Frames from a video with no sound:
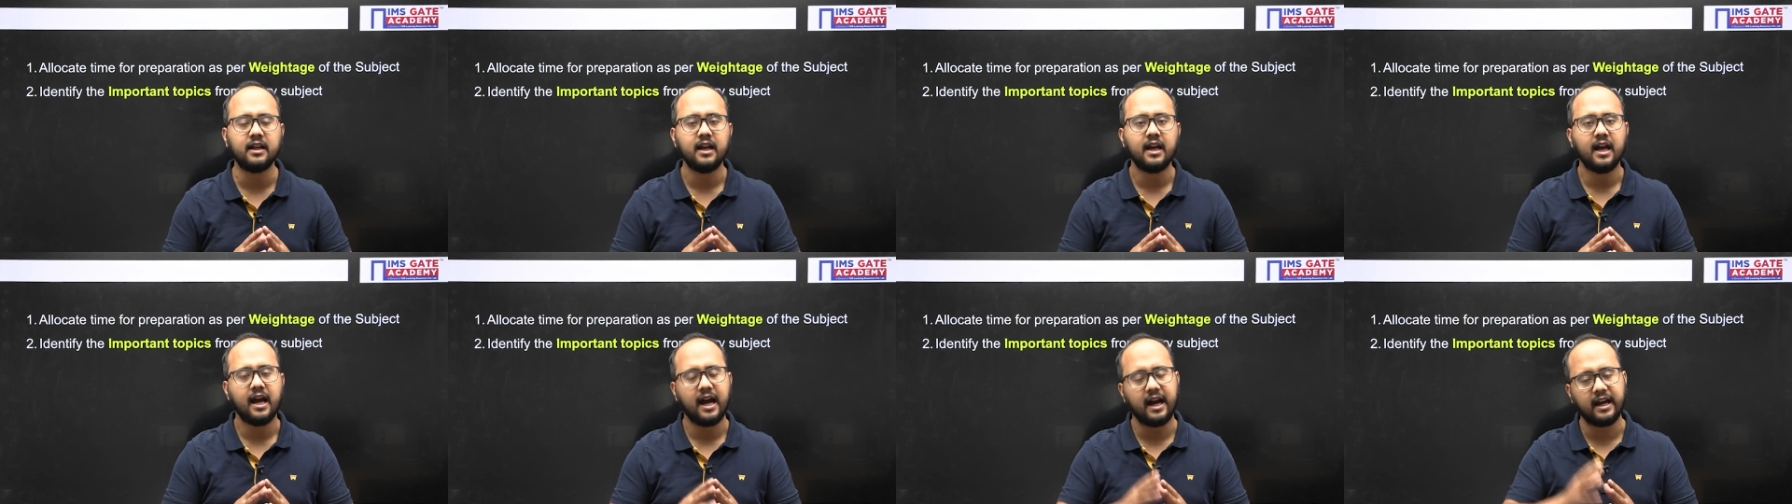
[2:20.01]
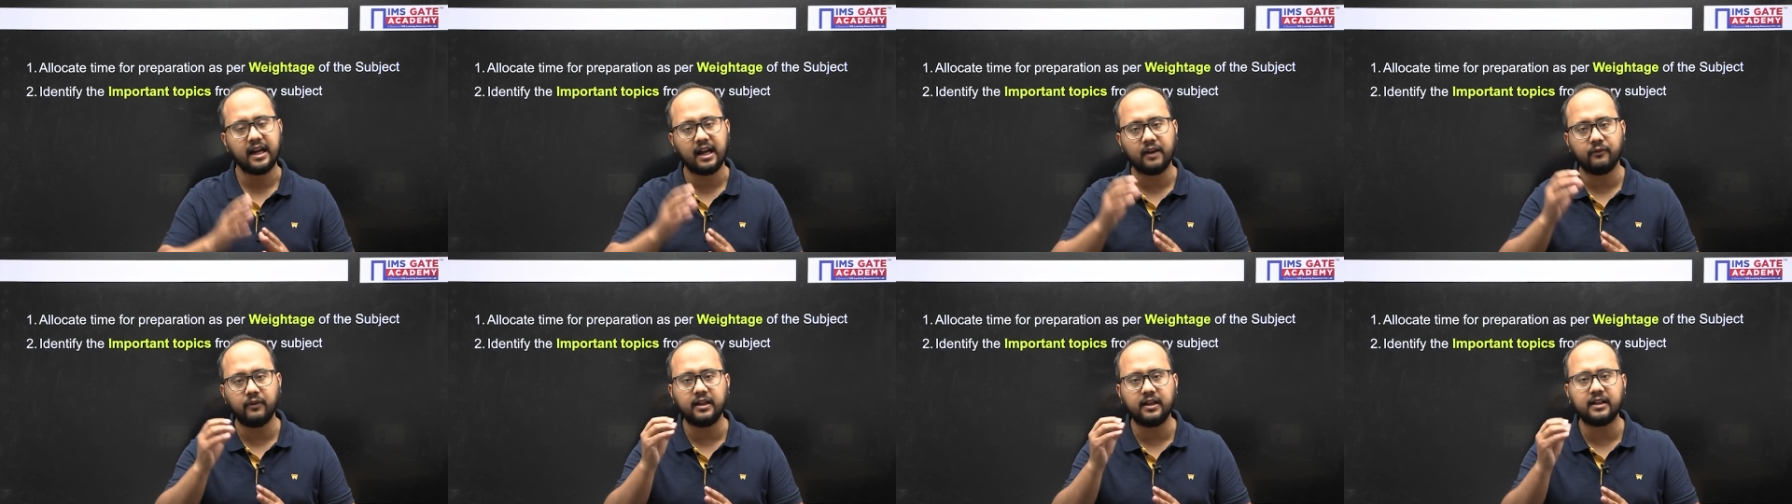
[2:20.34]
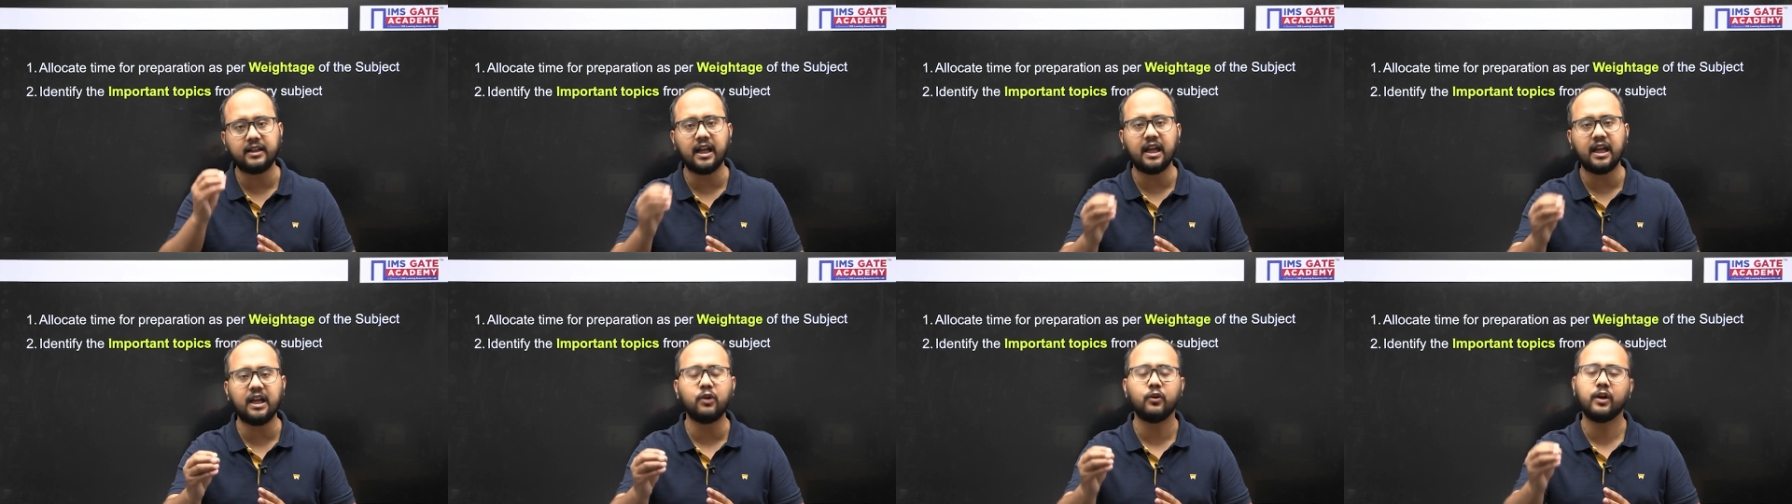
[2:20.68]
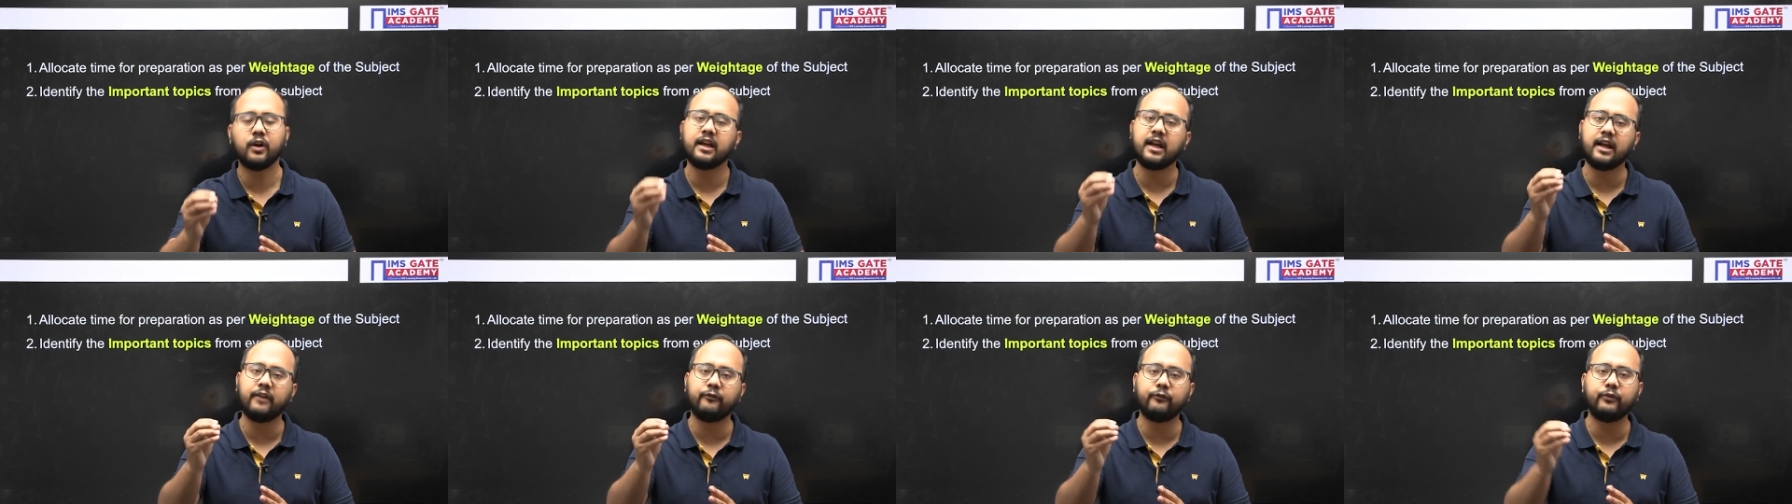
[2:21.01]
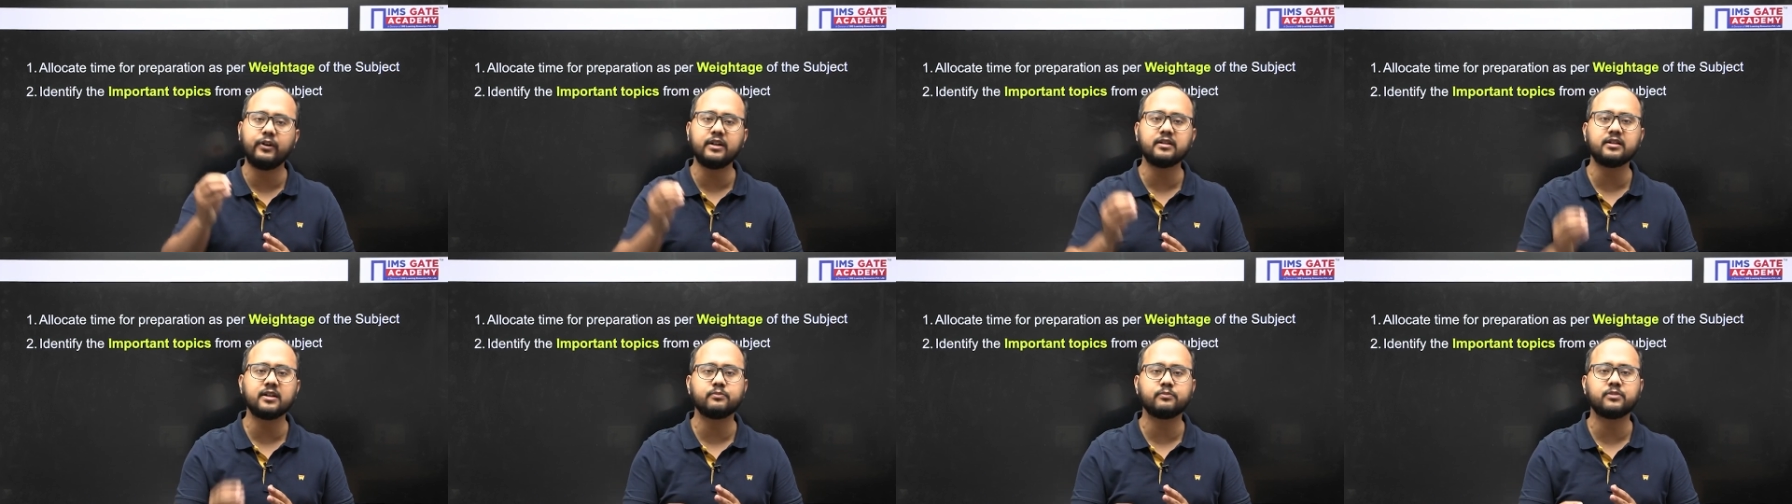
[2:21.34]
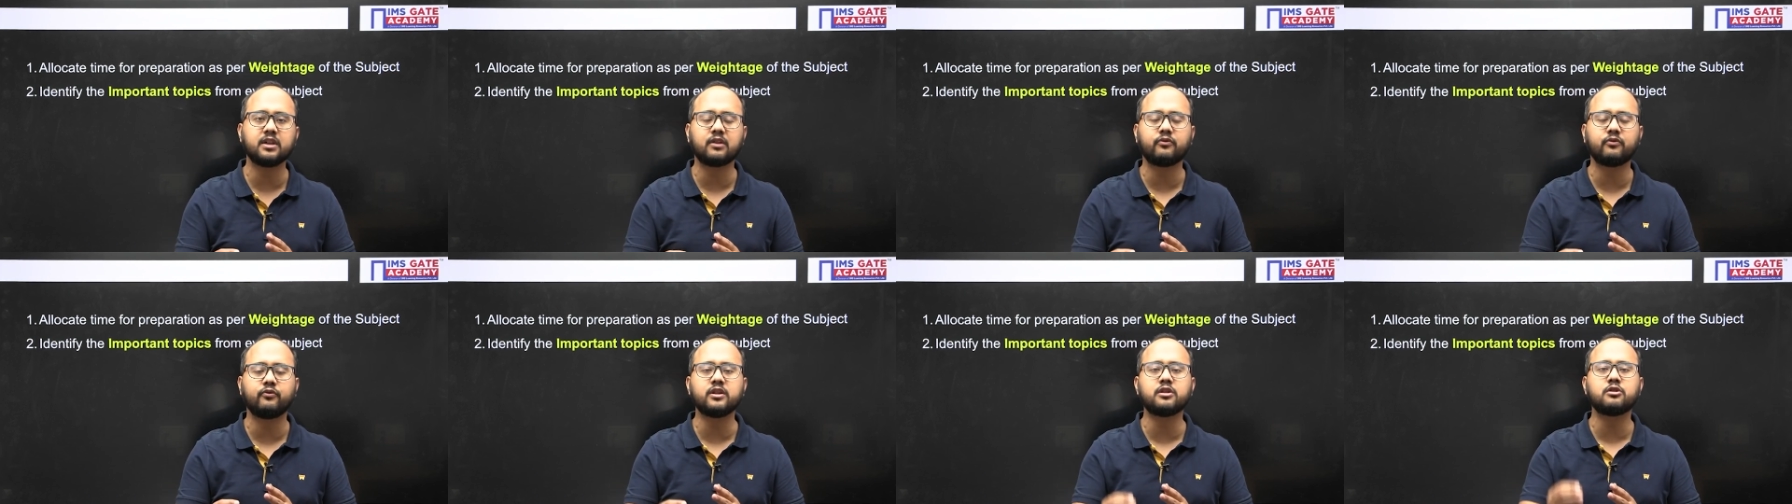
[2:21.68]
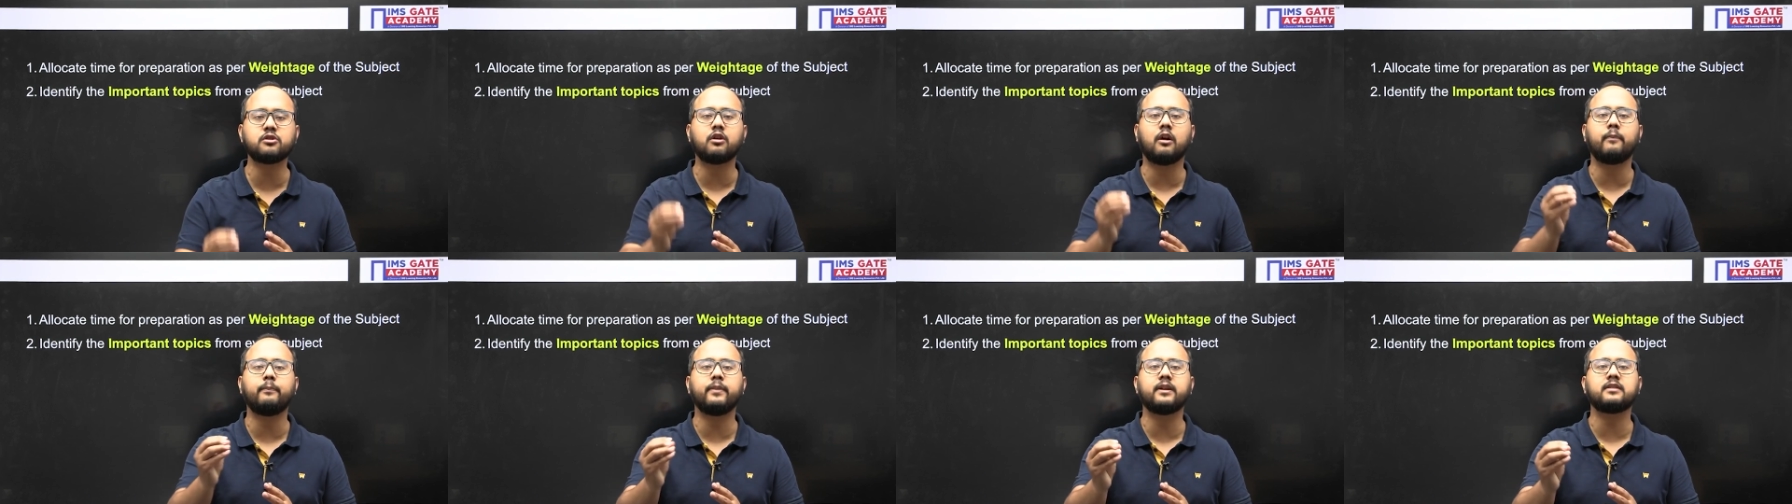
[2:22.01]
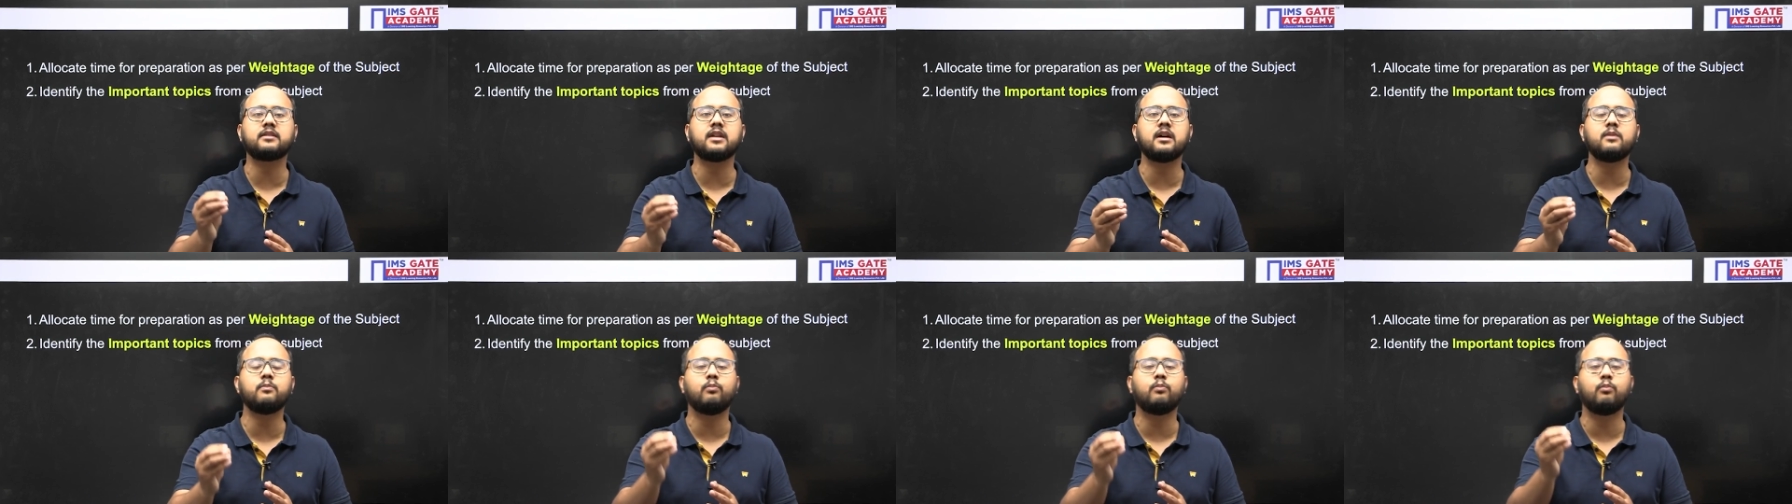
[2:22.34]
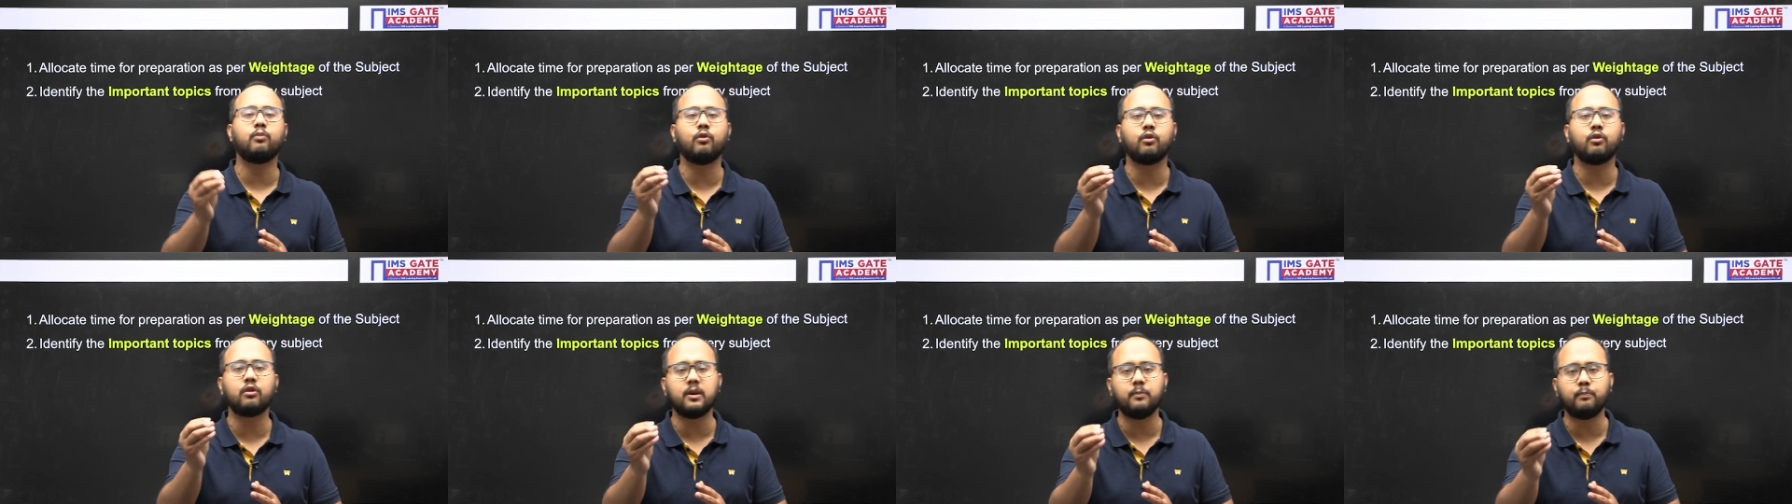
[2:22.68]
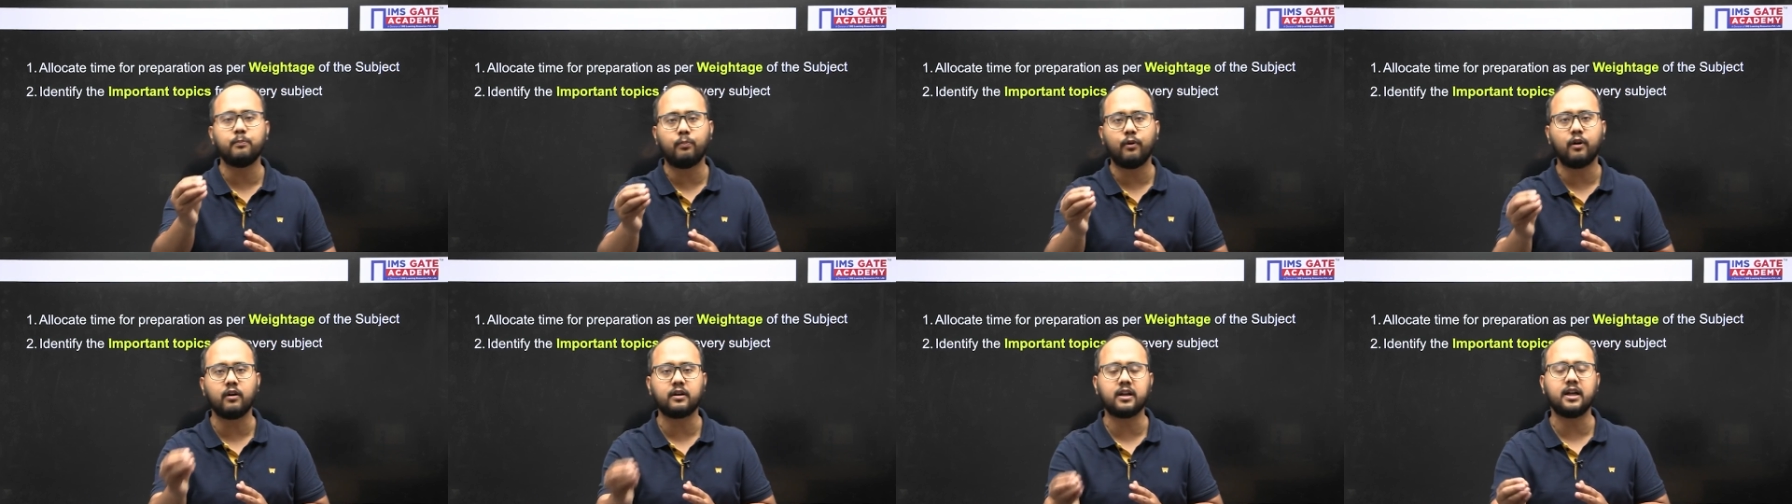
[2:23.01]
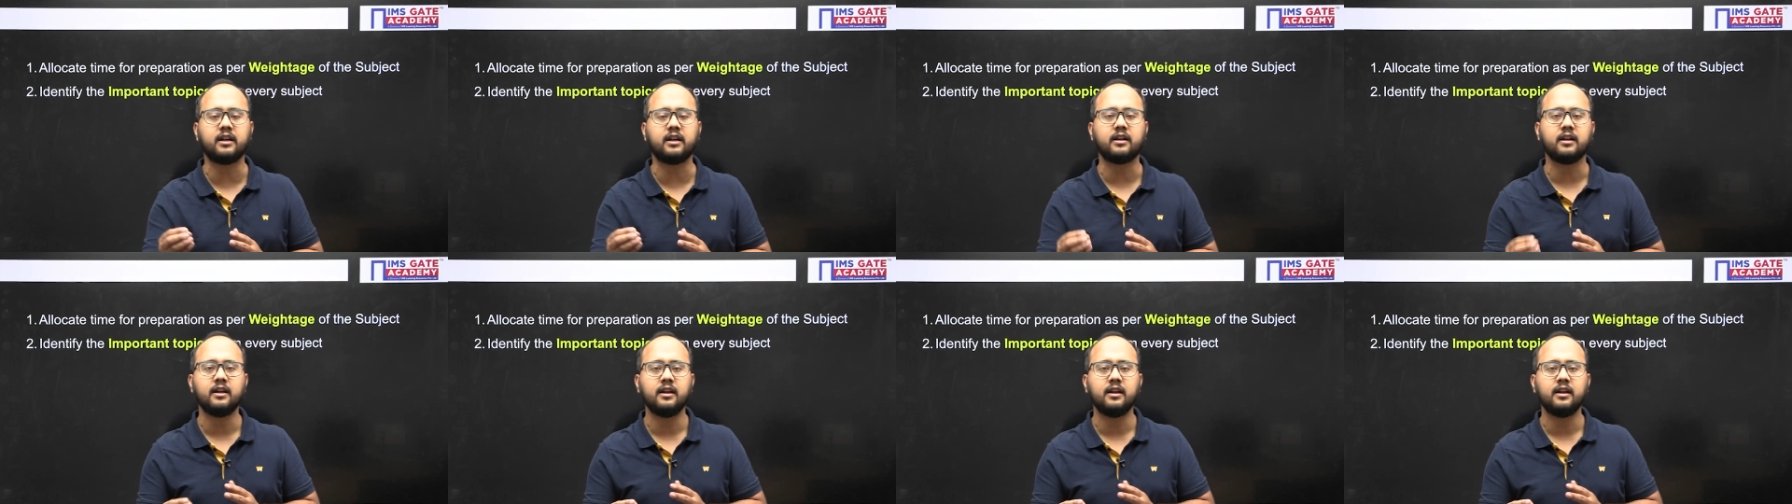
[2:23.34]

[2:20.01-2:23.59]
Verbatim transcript: and I will tell you in every subject which topics are more important.